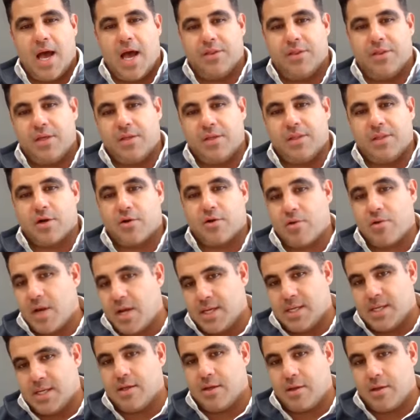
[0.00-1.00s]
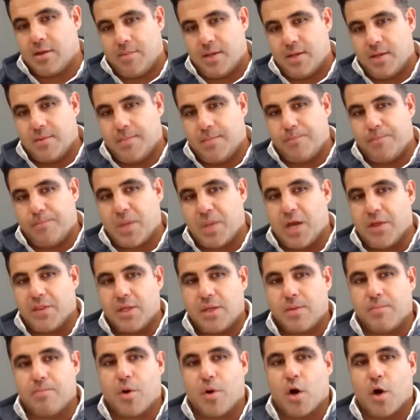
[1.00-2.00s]
I think they're crying a little bit. I
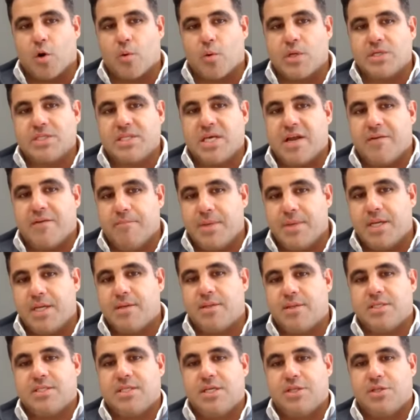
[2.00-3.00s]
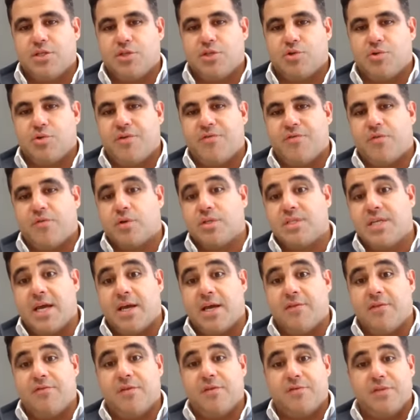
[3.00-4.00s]
think borrowers that have been in this industry for
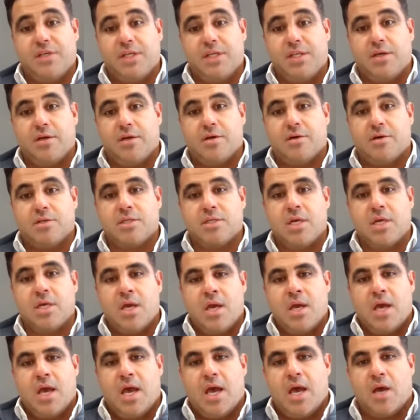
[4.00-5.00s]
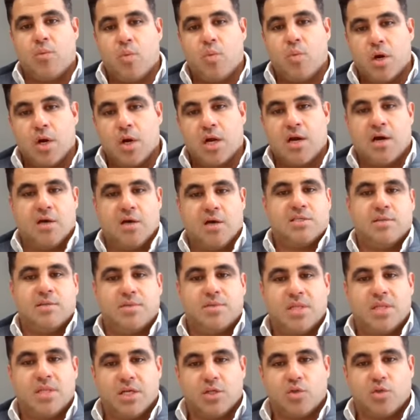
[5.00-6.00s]
10, 15 years and were accustomed
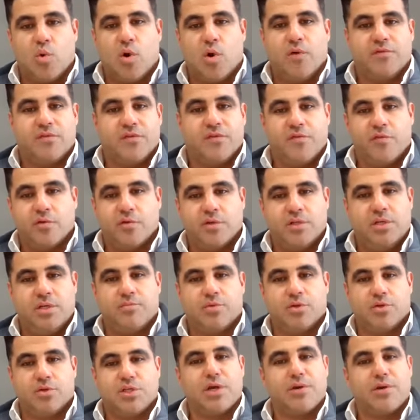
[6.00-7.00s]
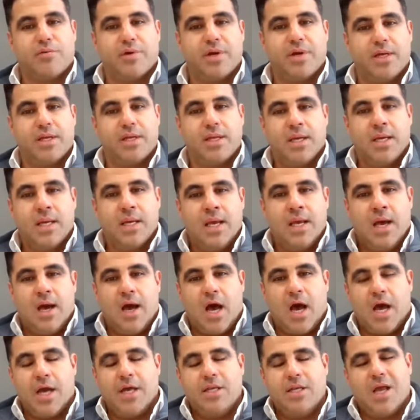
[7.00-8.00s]
to that 12 to 14% rate,
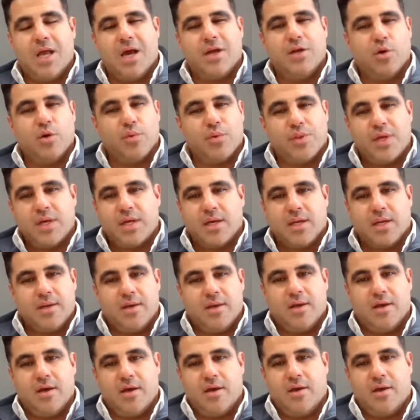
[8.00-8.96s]
I don't think it